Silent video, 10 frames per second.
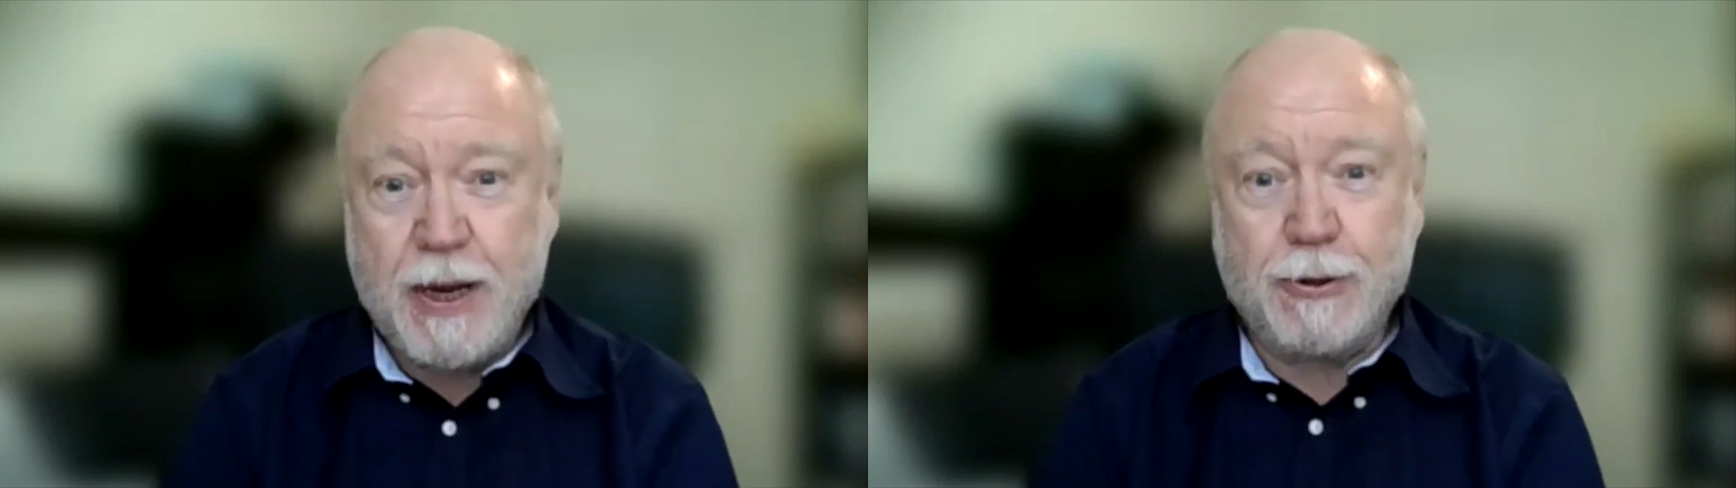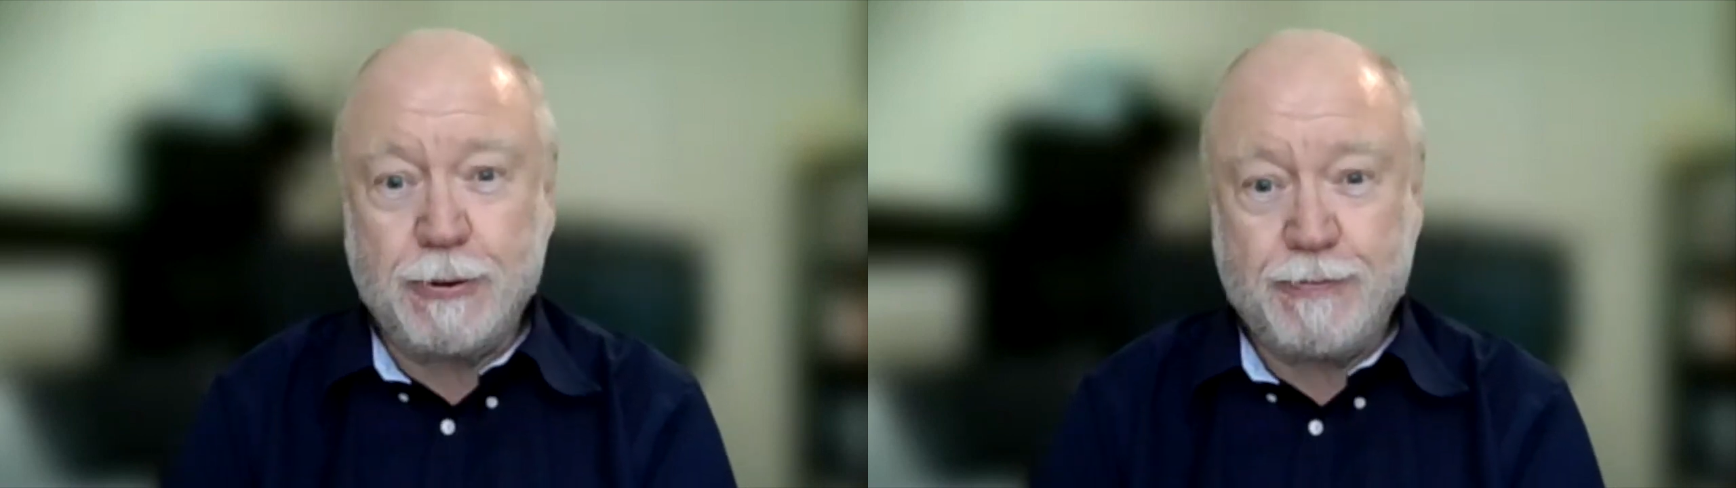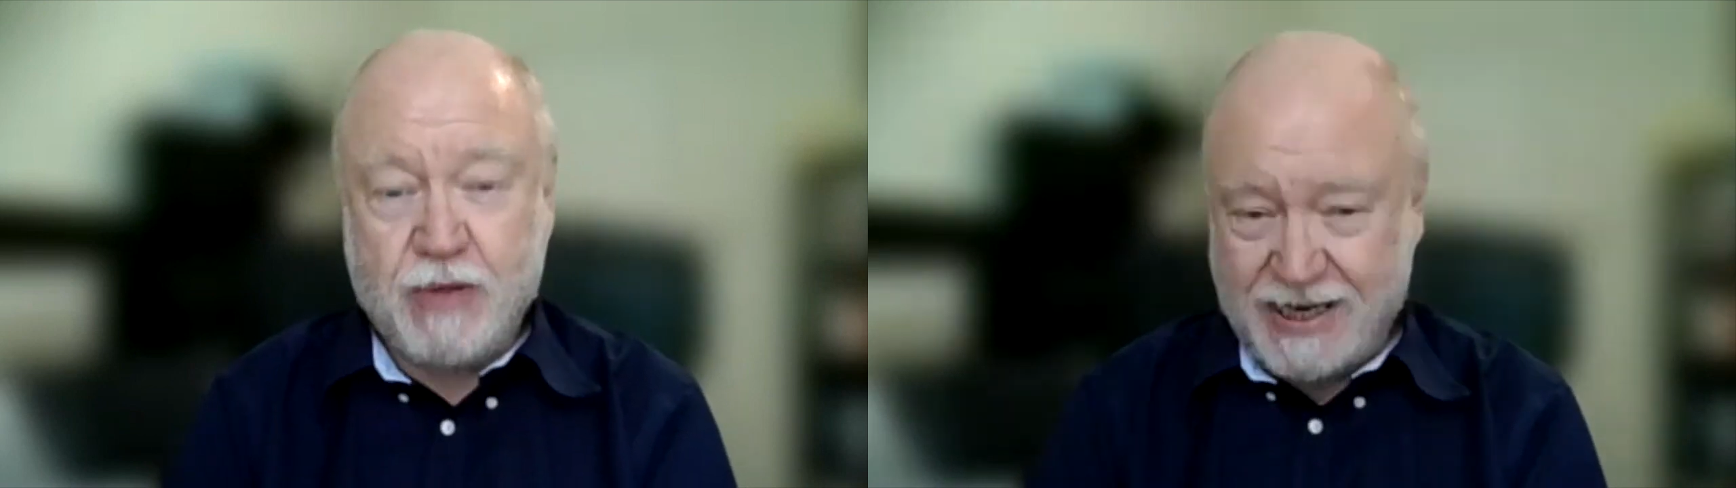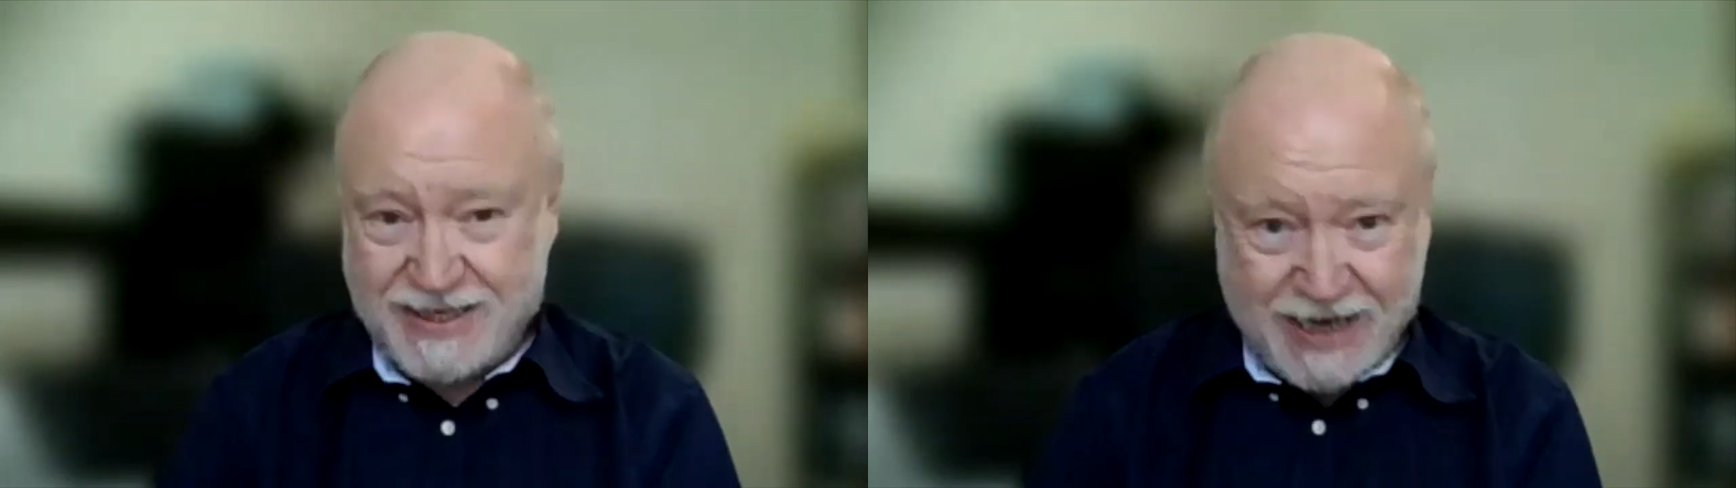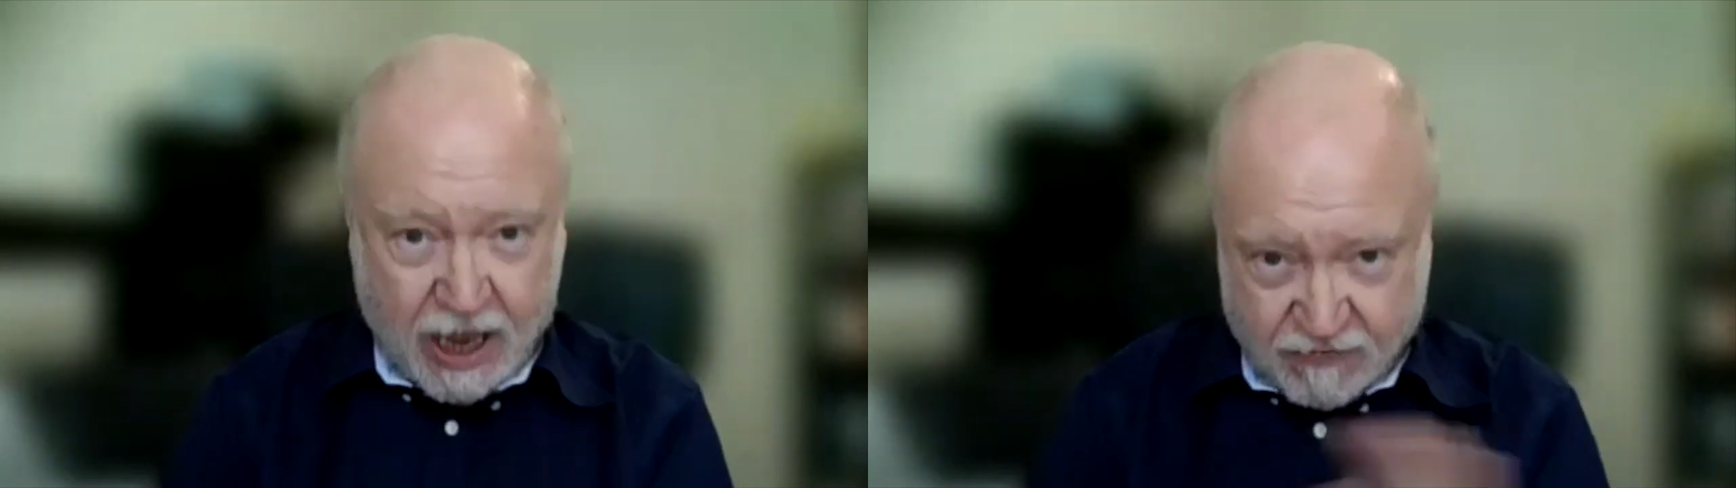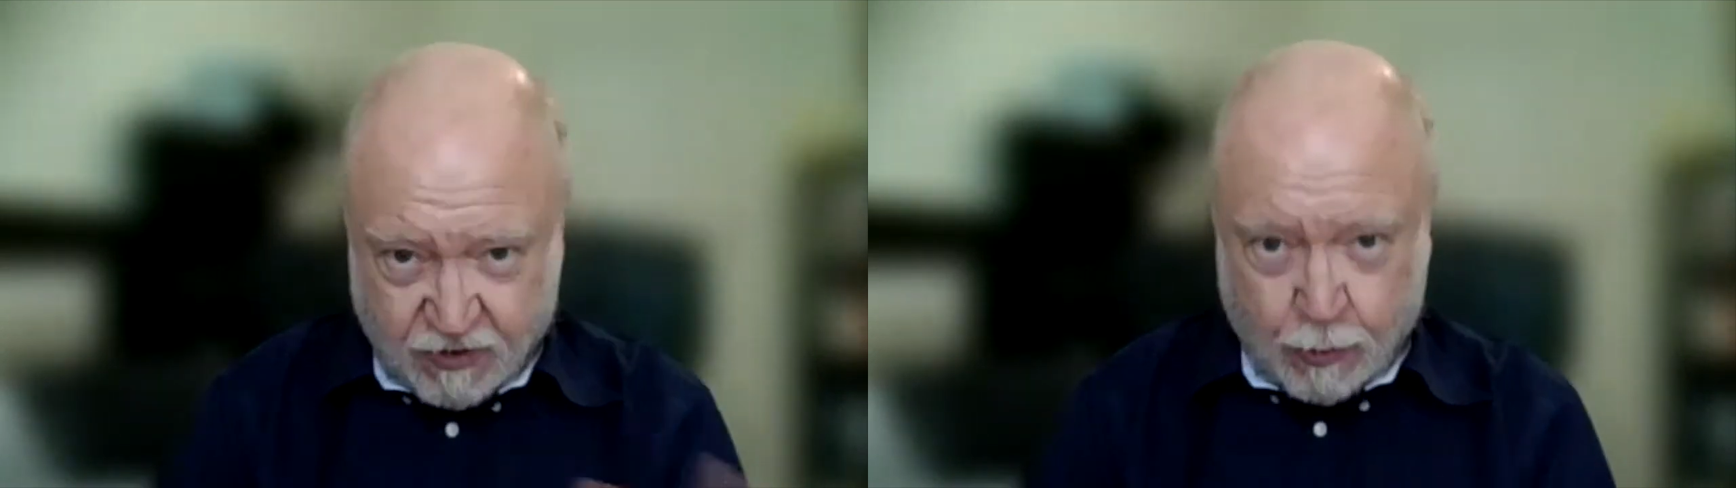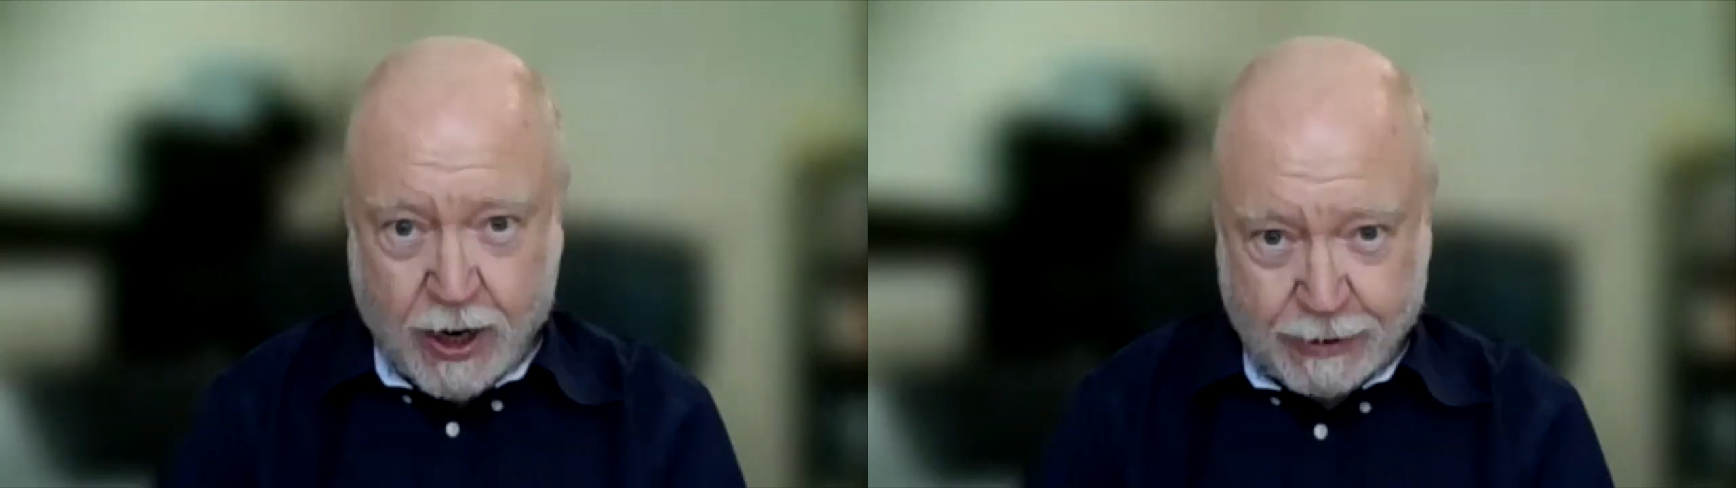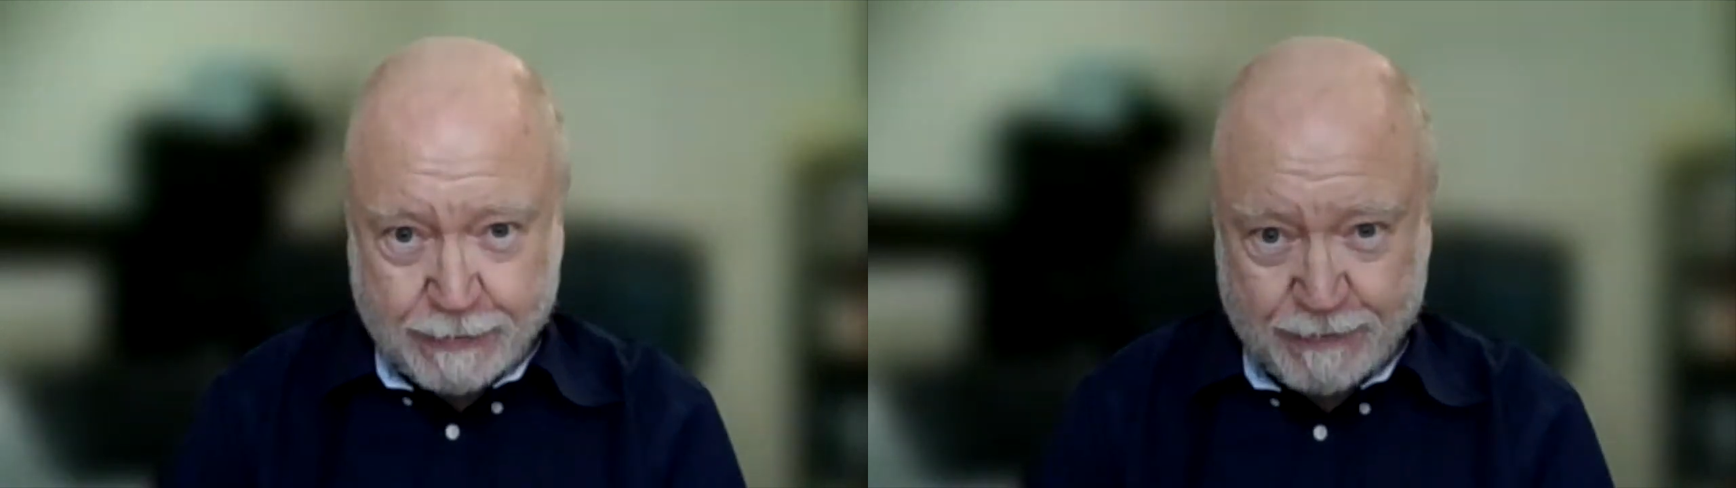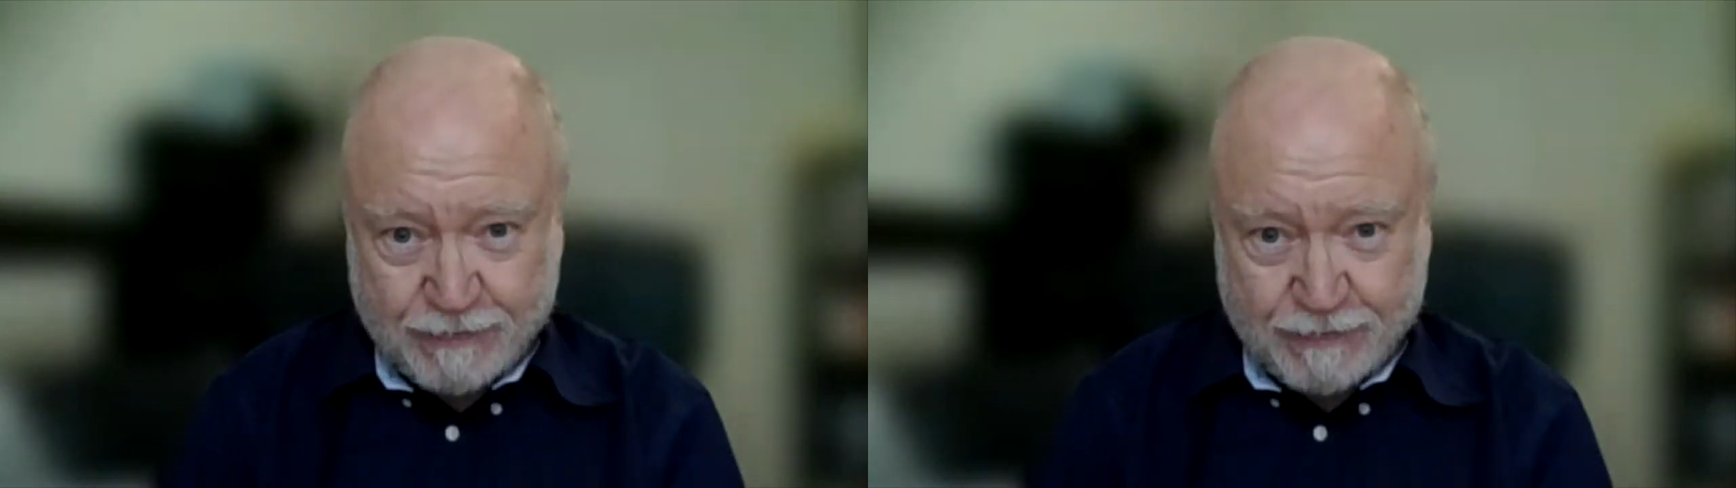bowel, it's everywhere.